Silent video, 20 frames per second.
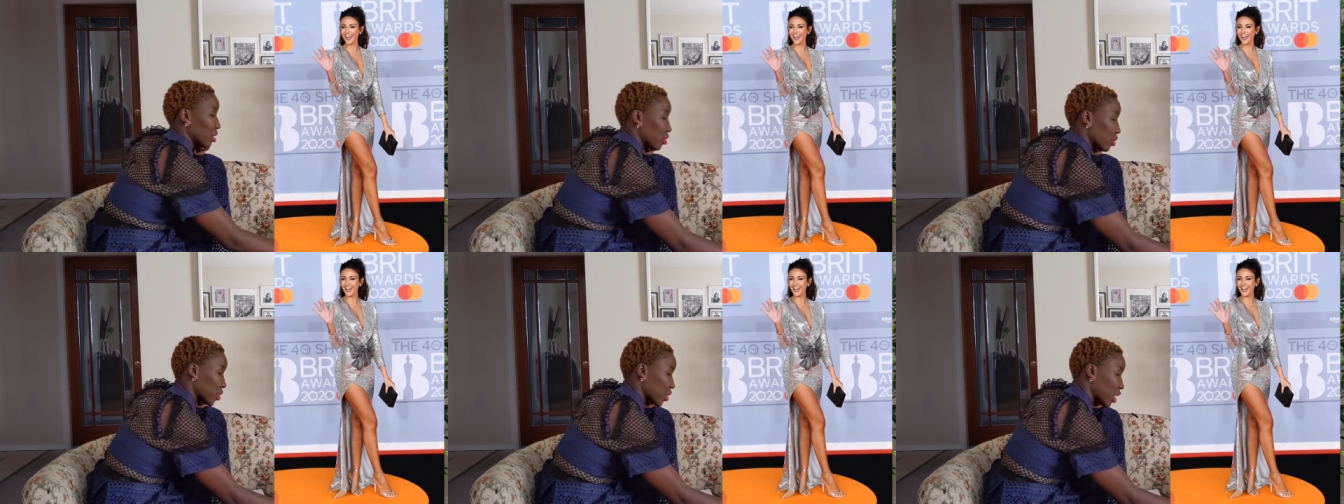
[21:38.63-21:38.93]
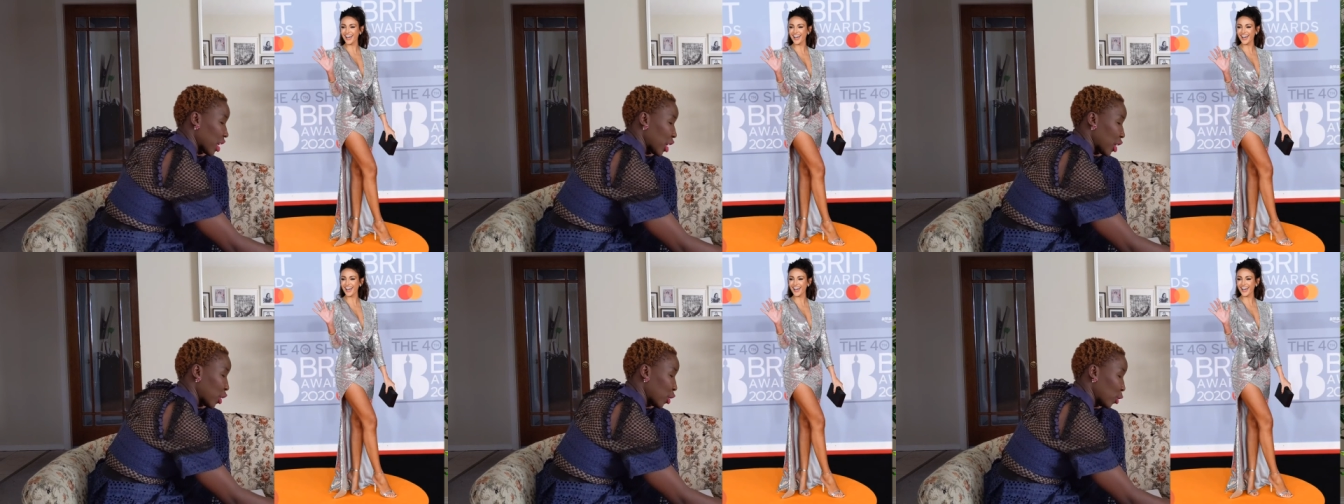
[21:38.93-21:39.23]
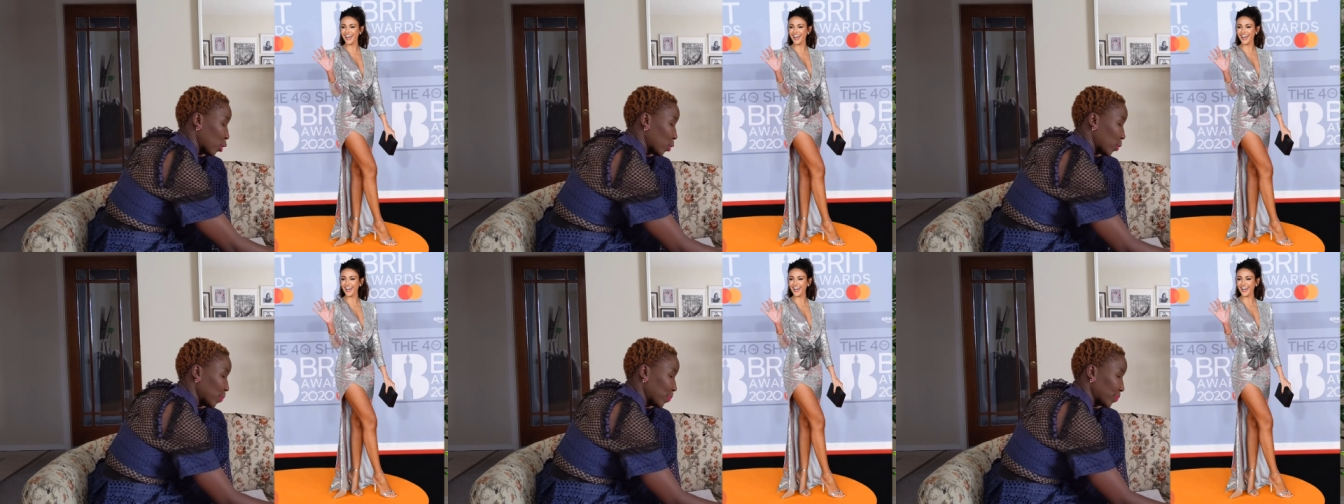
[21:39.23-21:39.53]

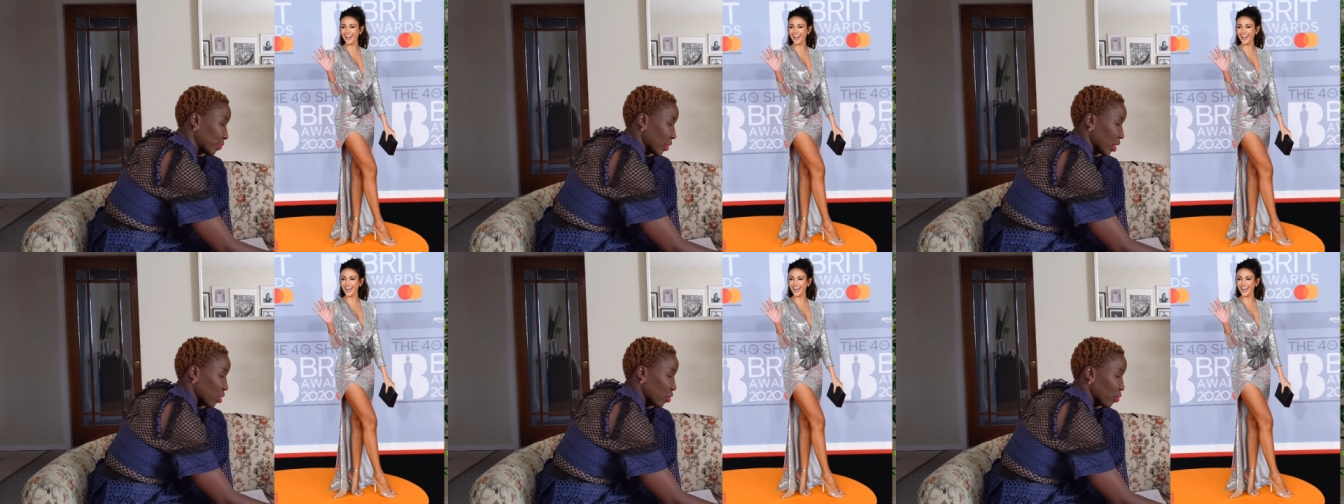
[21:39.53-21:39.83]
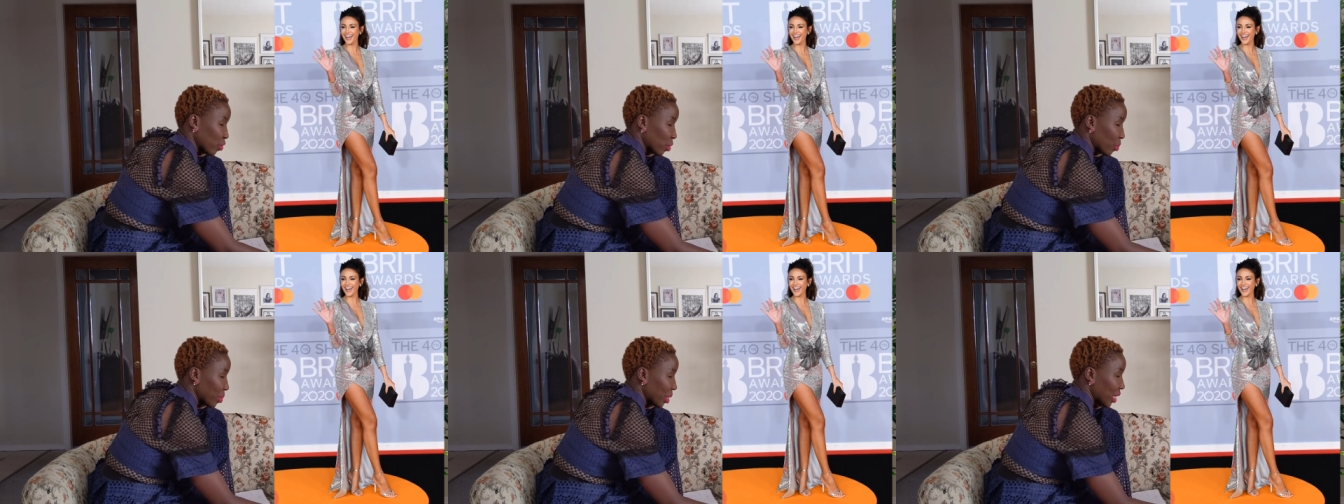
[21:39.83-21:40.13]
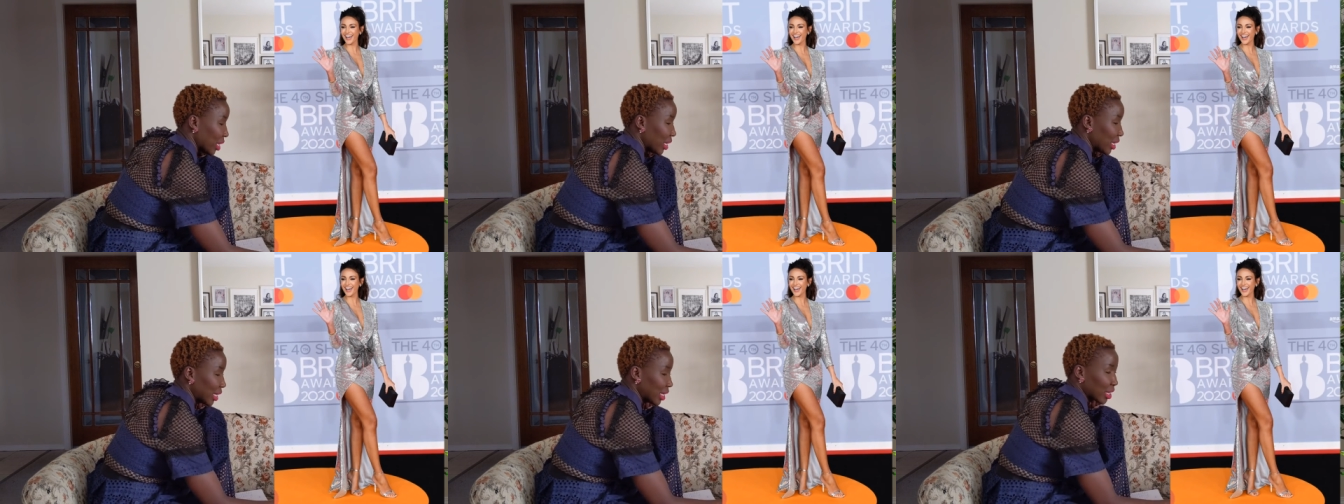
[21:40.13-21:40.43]
So for
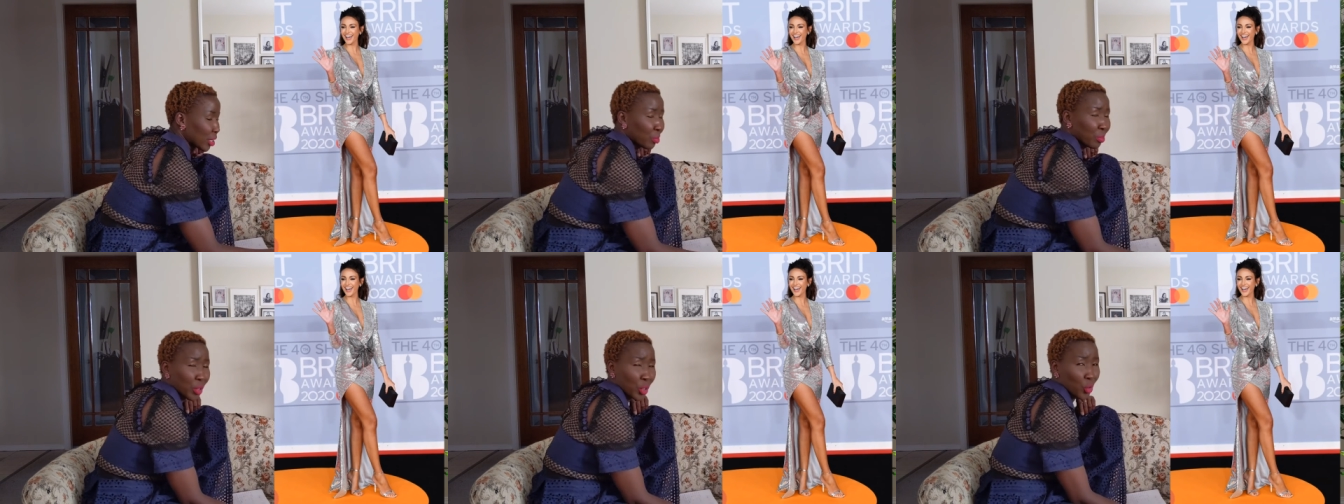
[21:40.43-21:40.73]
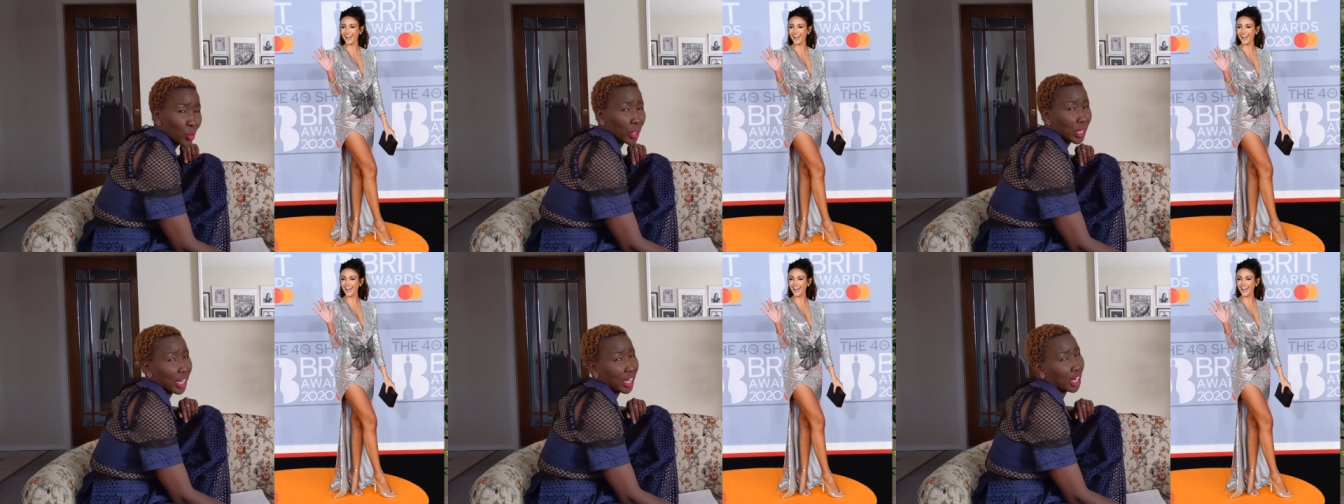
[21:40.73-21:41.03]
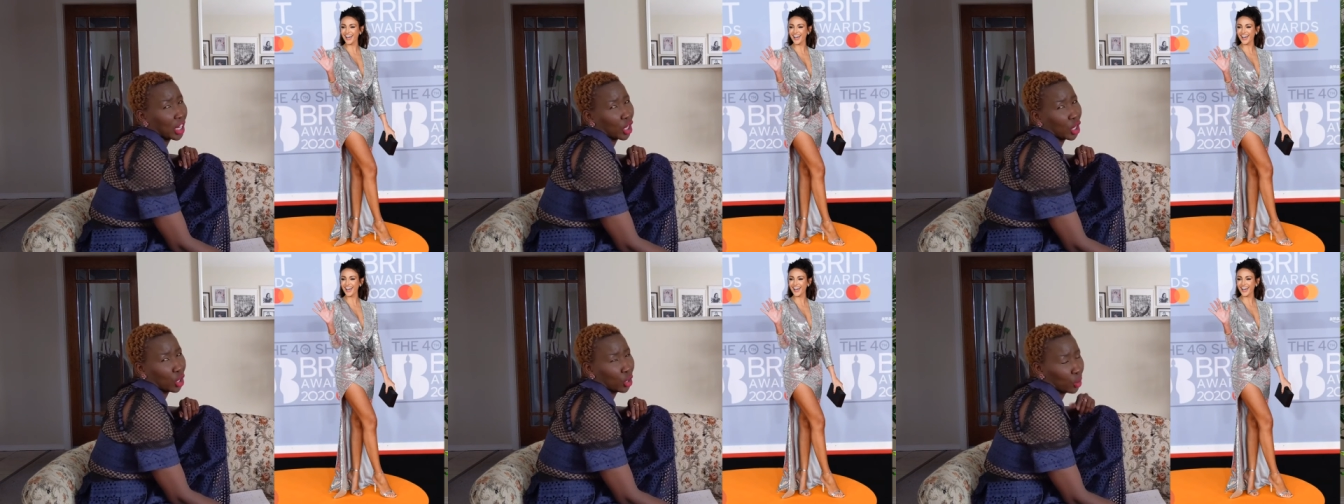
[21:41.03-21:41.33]
me, the bow
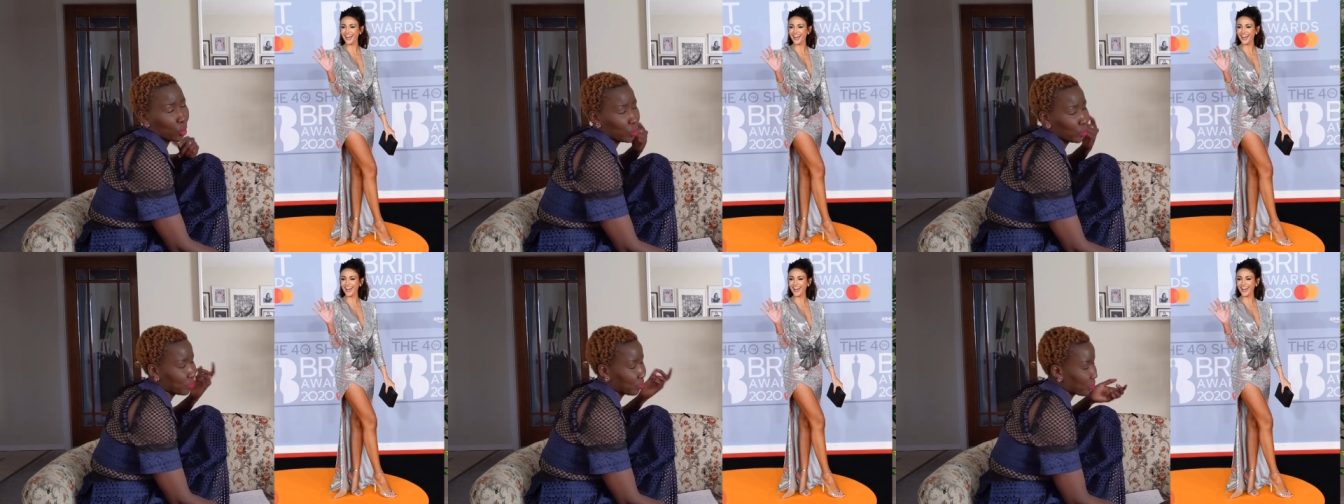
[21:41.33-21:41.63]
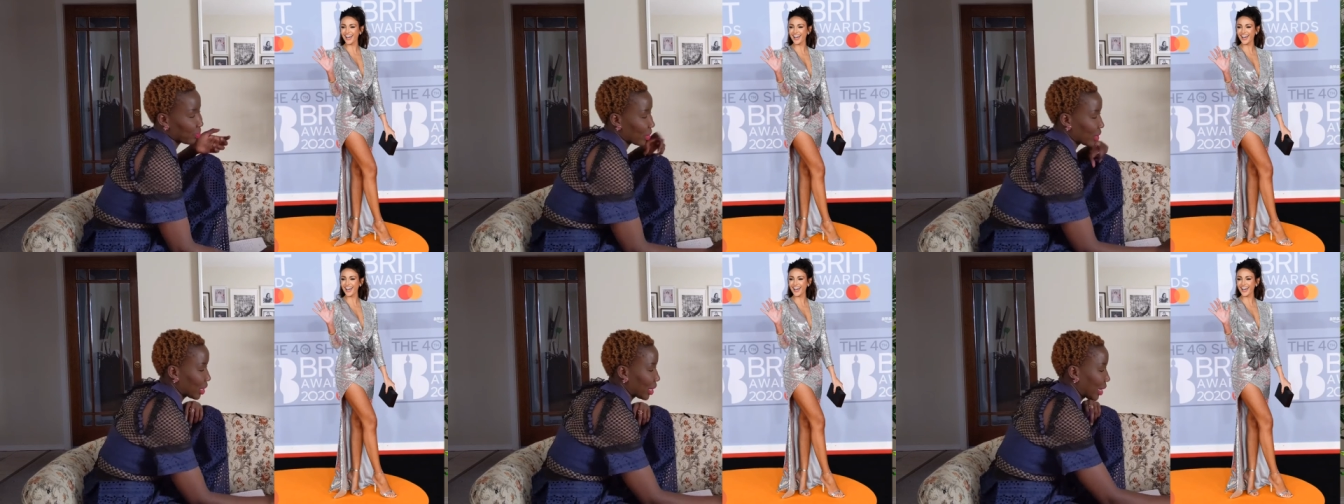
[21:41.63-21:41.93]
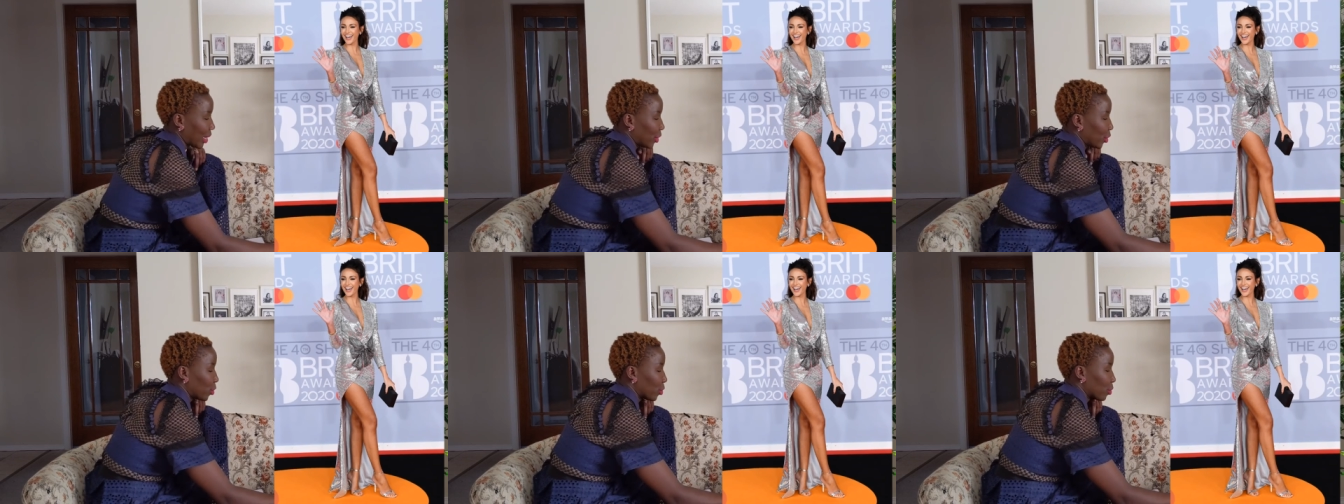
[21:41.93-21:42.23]
can go.
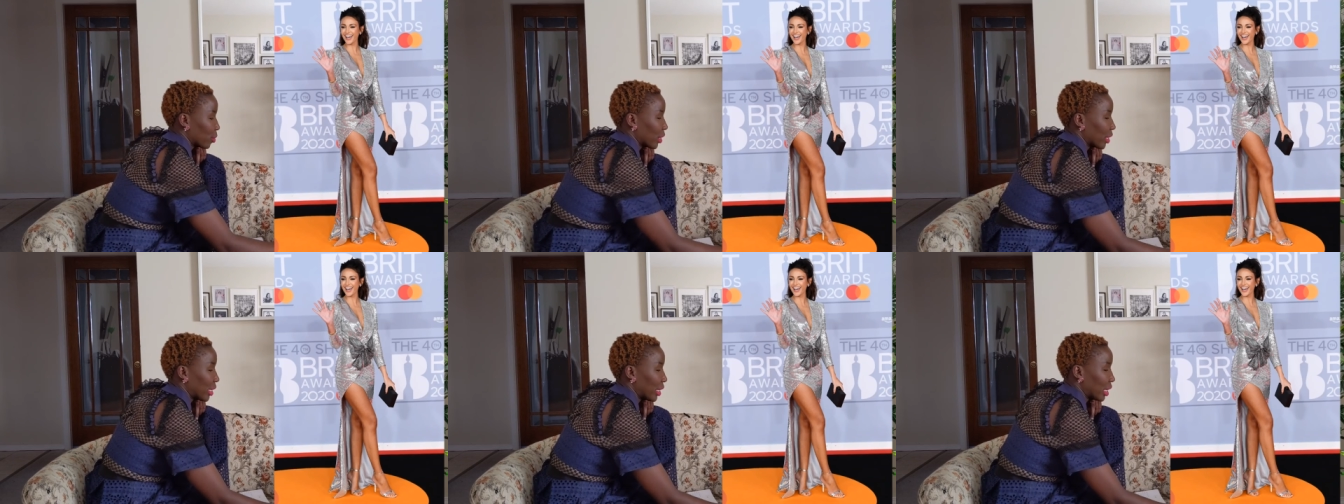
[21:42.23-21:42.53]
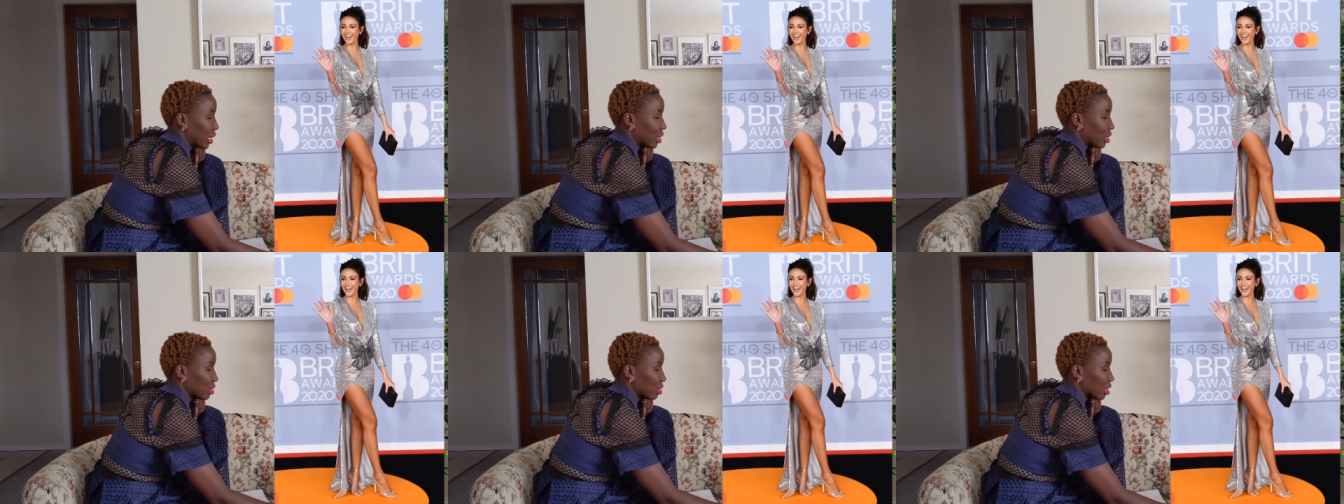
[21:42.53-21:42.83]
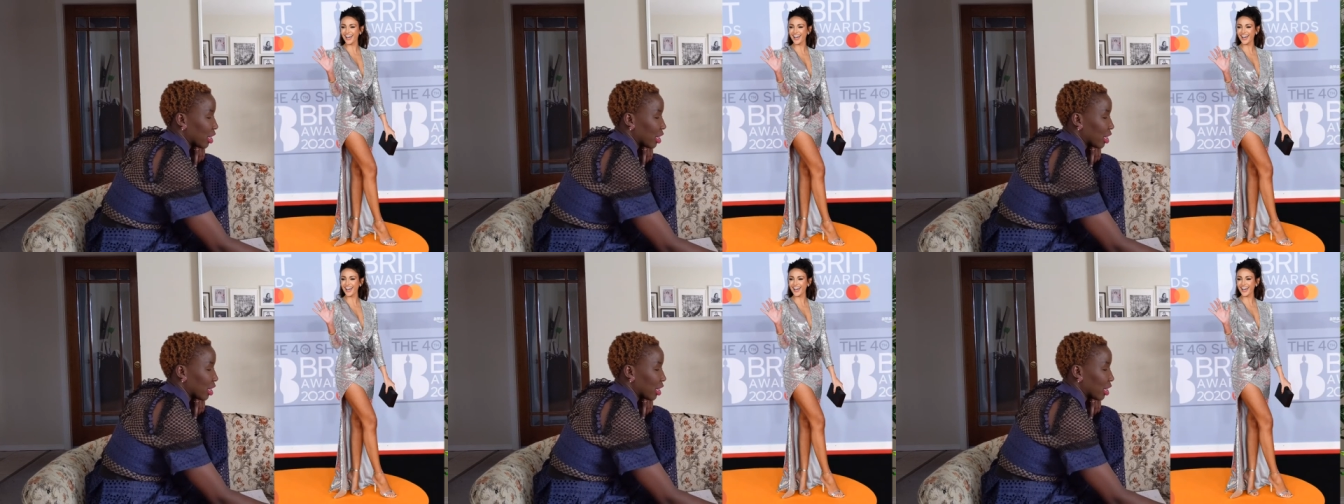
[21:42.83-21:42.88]
I don't really